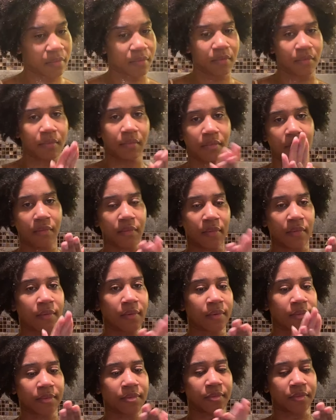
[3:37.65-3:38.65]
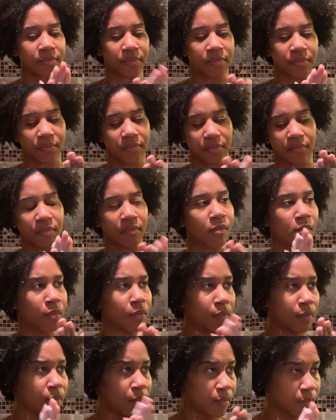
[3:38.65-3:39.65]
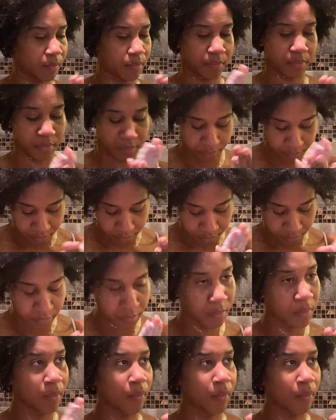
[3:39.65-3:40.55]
time I put the shampoo in my hair, clears